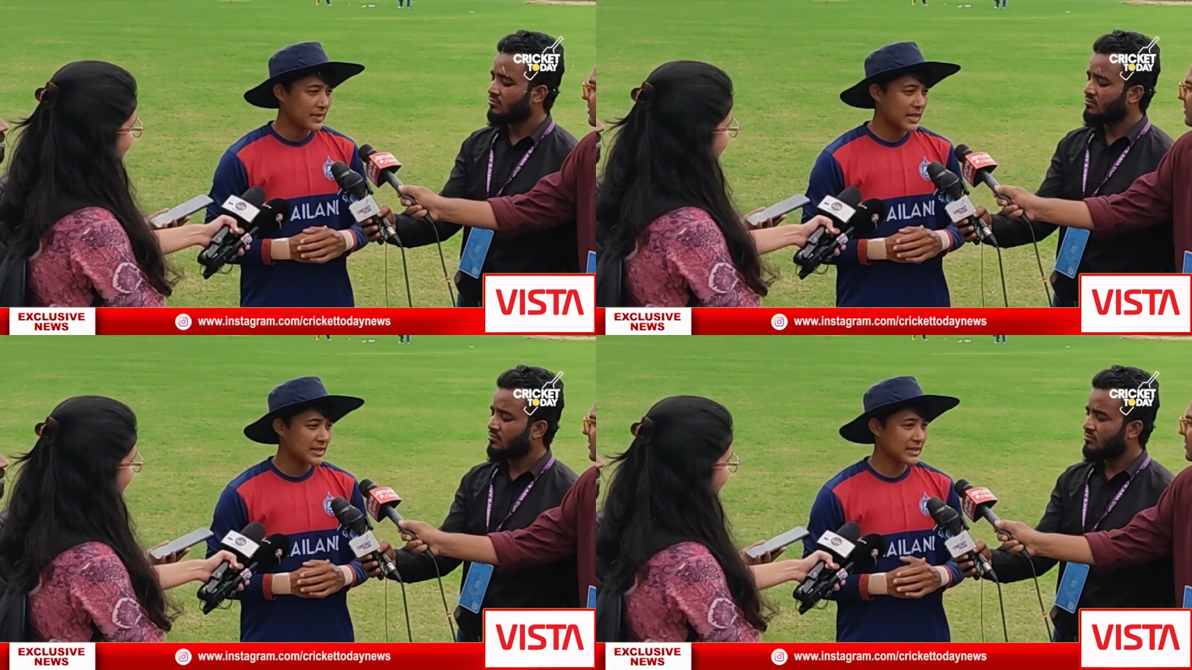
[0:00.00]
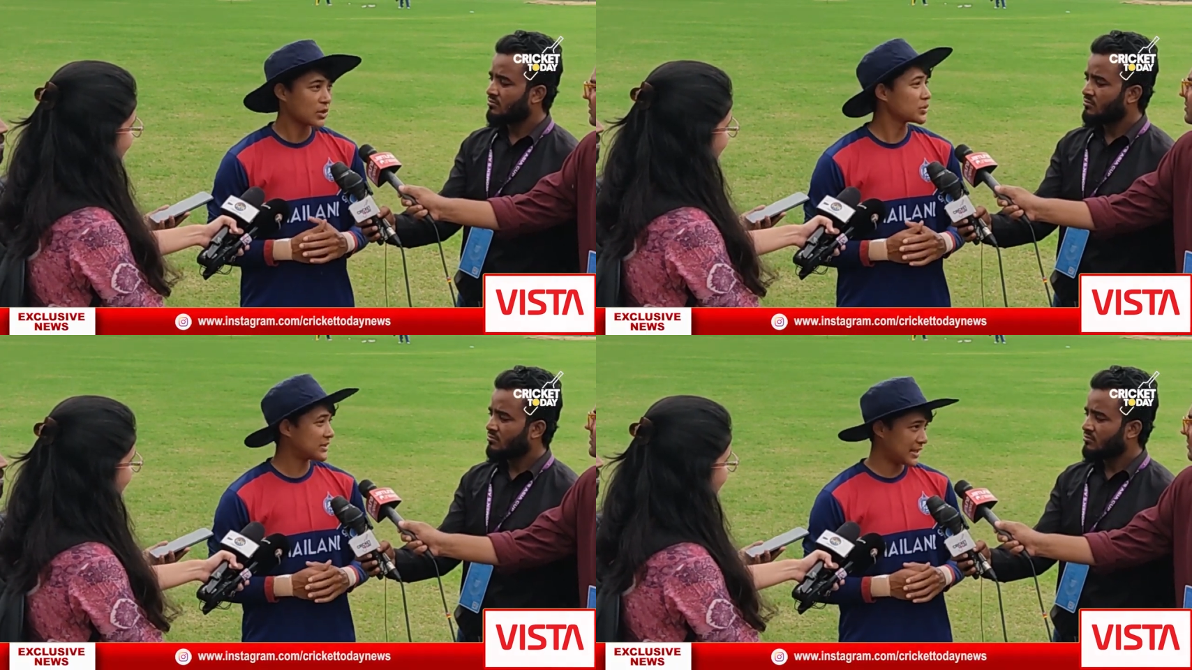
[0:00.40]
Speaker 1: there is a
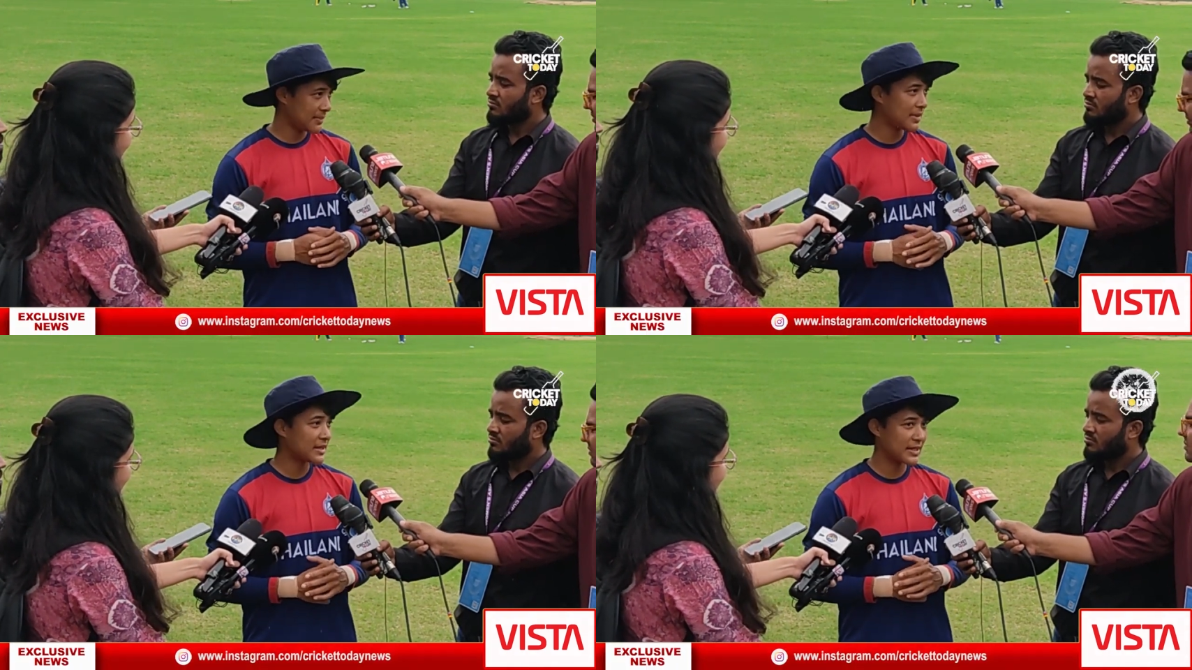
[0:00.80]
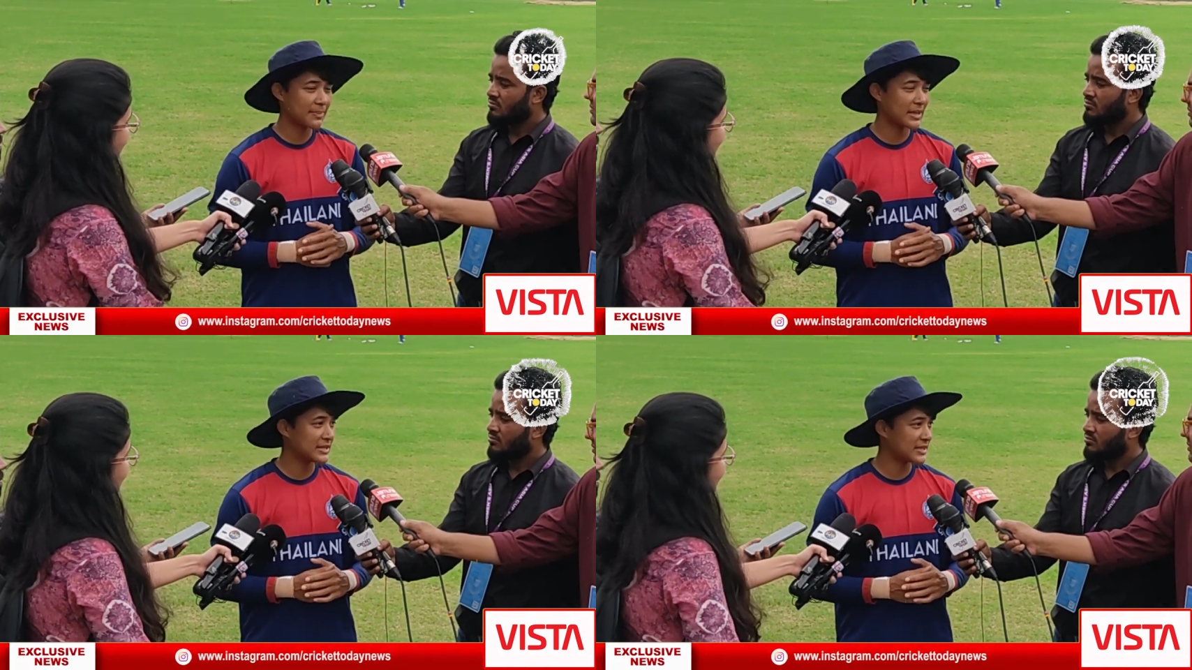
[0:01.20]
good team. I think
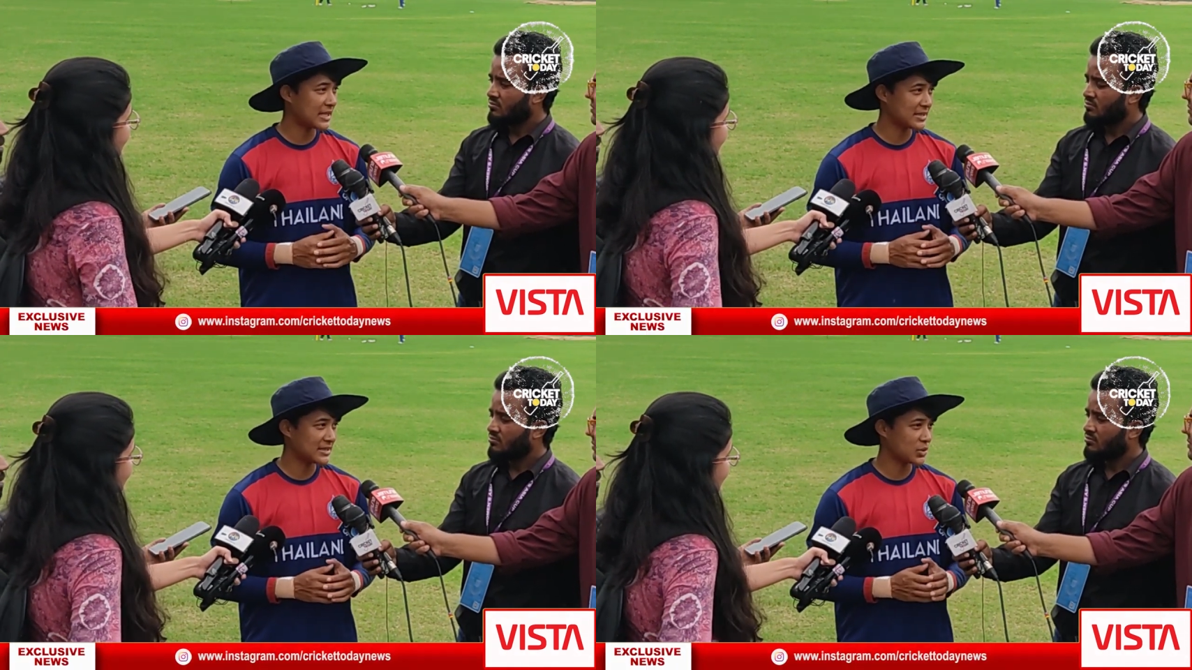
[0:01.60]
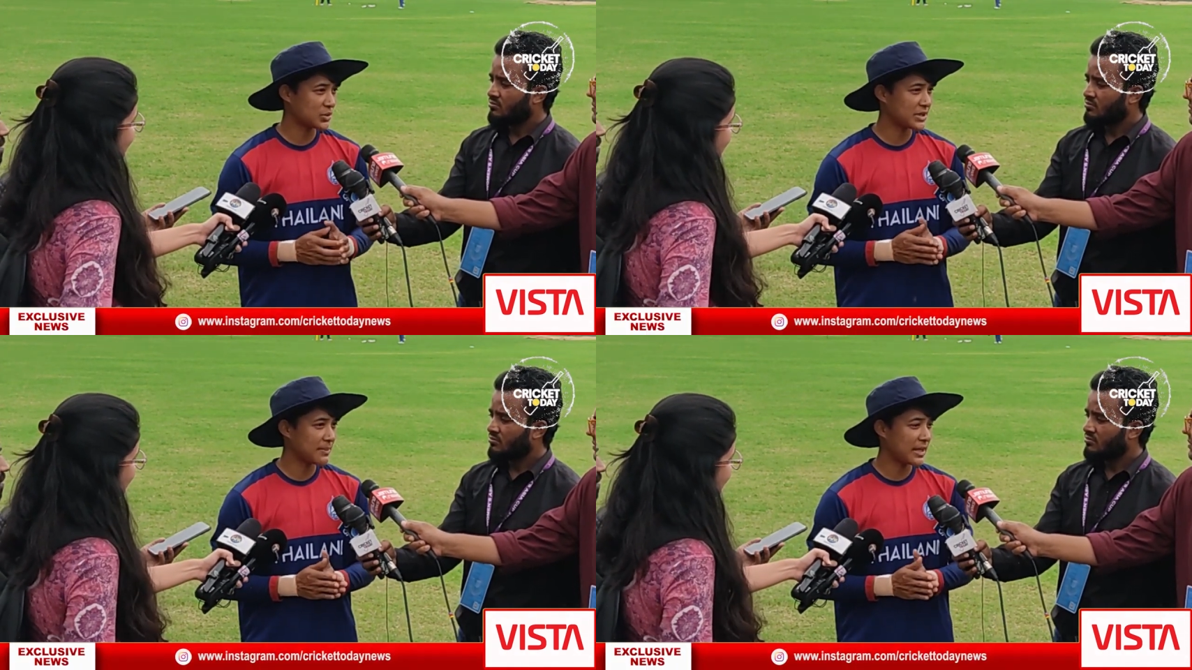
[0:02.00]
Pakistan is a
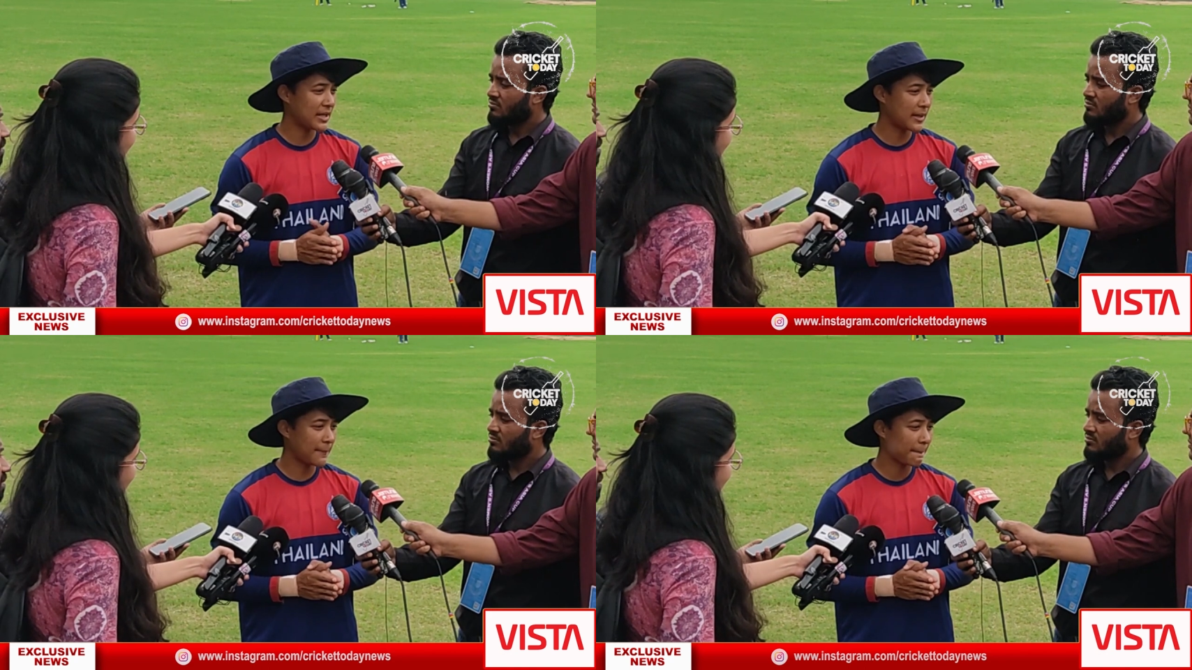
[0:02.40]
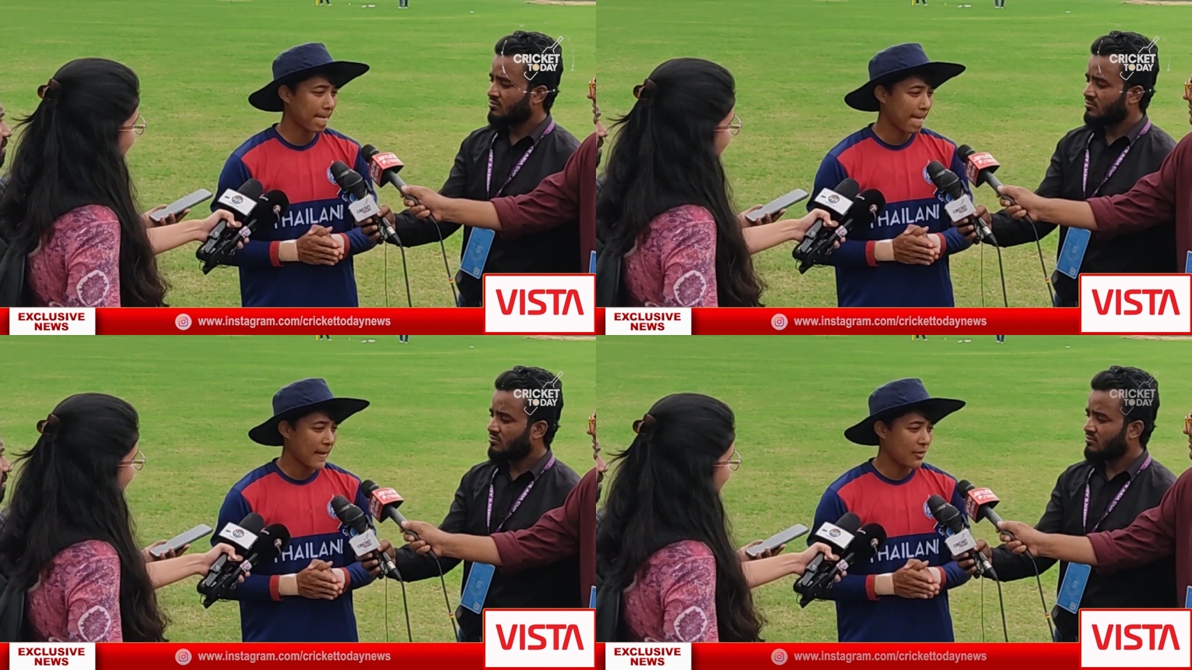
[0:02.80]
good team, and um,
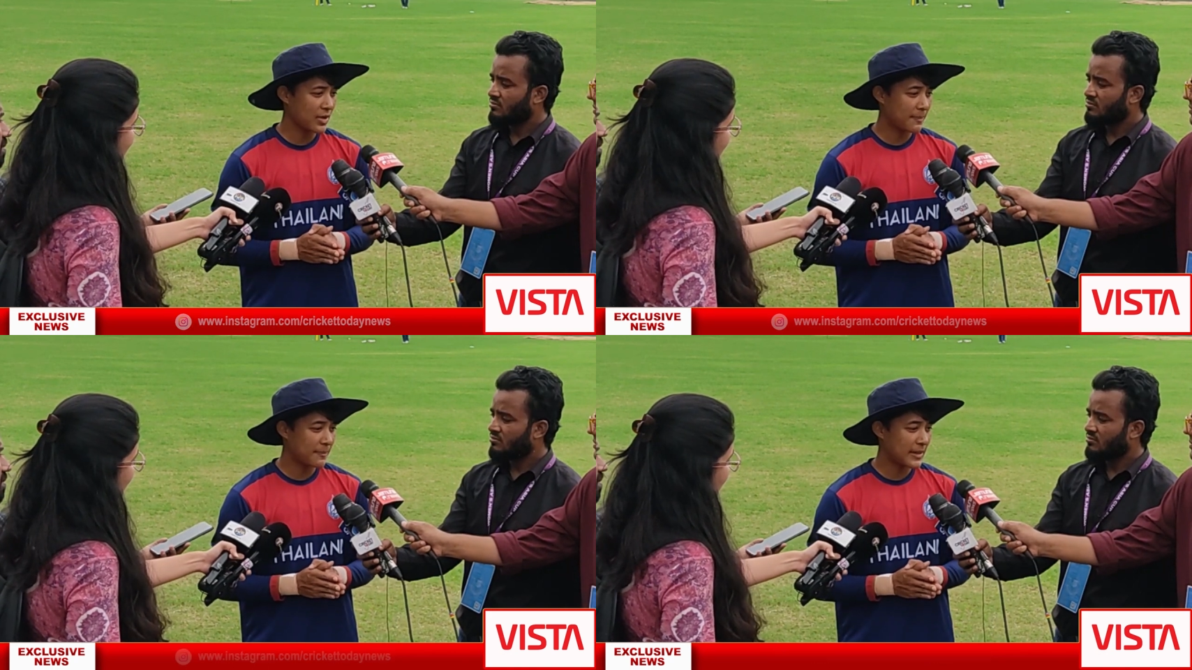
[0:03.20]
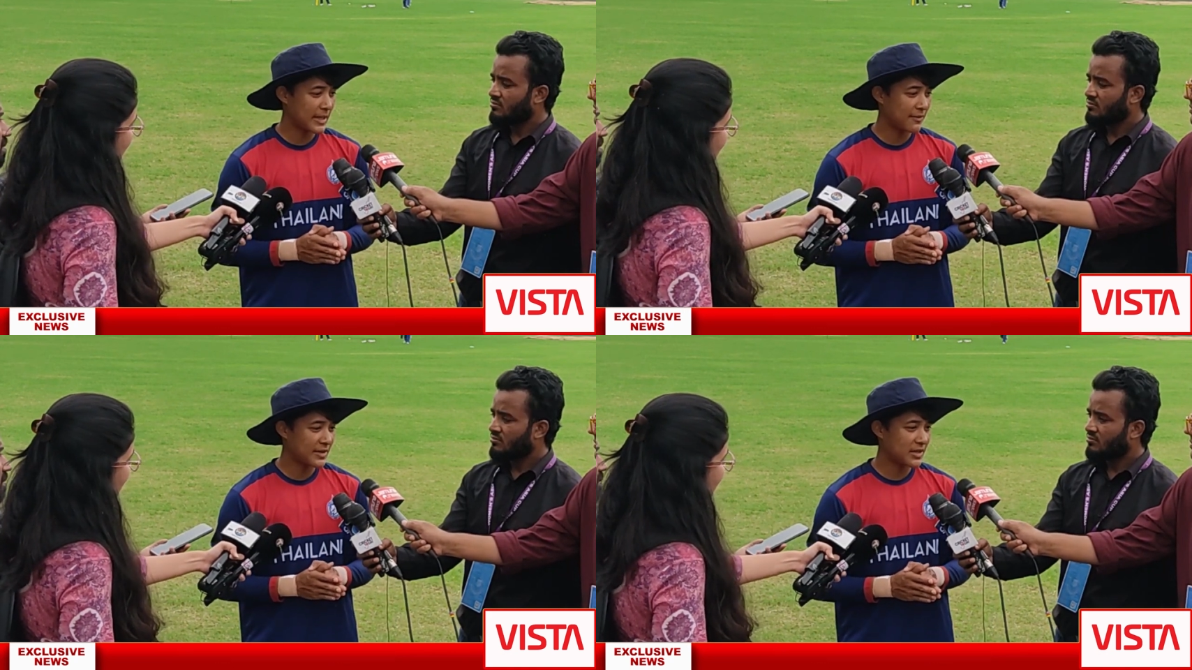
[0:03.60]
we
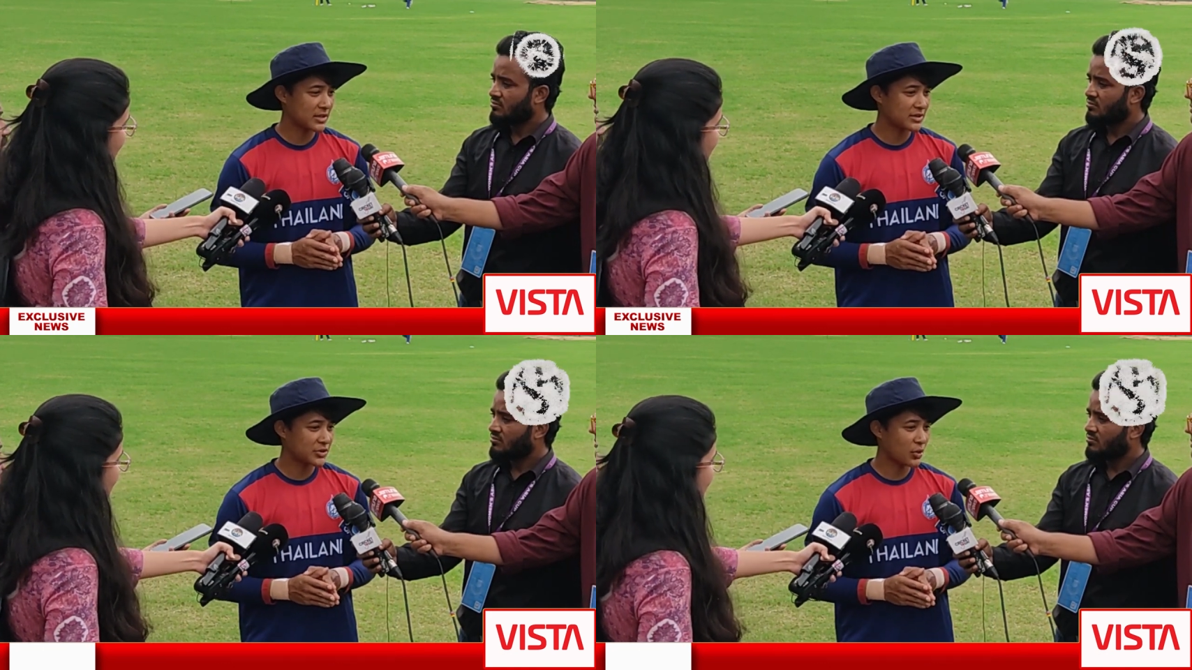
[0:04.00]
play with the